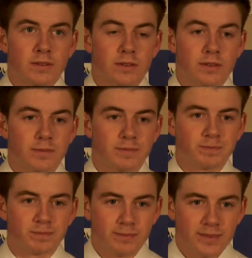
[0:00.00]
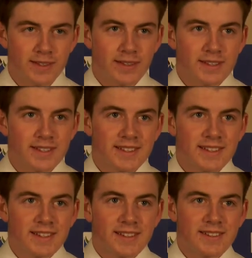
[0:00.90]
hero, George Sykes,
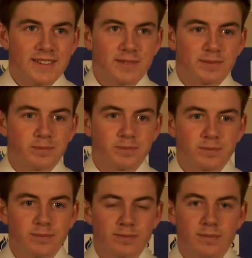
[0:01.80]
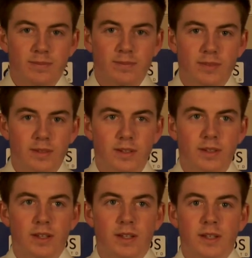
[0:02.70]
after today's 5-2 victory against
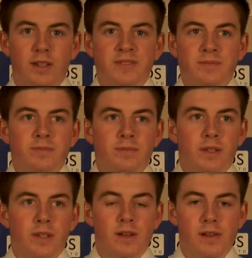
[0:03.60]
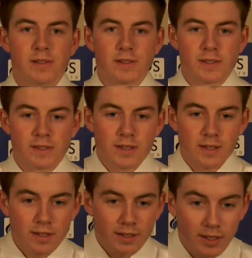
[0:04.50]
Tonbridge. George, how happy are you with that?
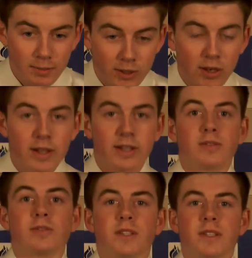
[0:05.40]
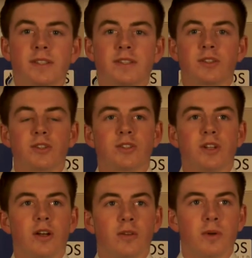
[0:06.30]
Yeah, I'm delighted, obviously. It's a good
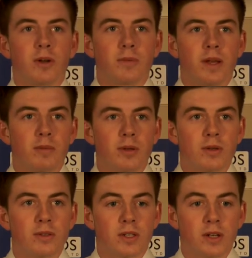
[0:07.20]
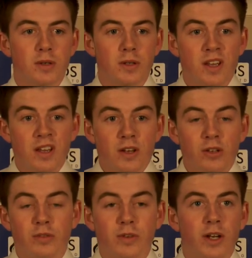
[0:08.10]
start on my home debut, so
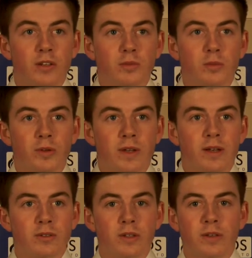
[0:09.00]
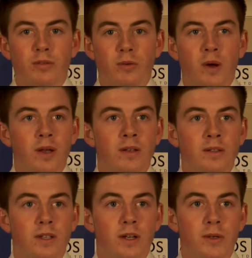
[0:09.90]
couldn't really ask for more than that. I was looking for one,
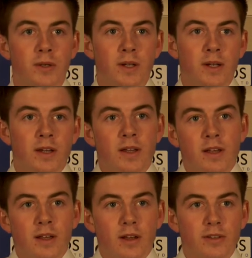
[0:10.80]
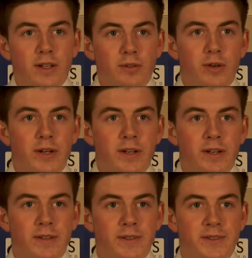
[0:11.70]
so I'll take three.
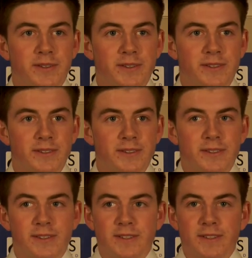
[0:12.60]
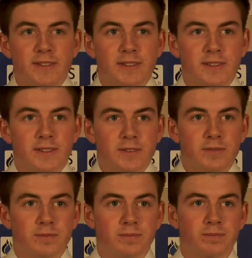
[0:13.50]
Yeah, so you came out all
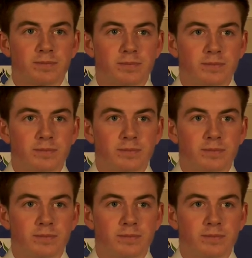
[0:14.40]
guns blazing,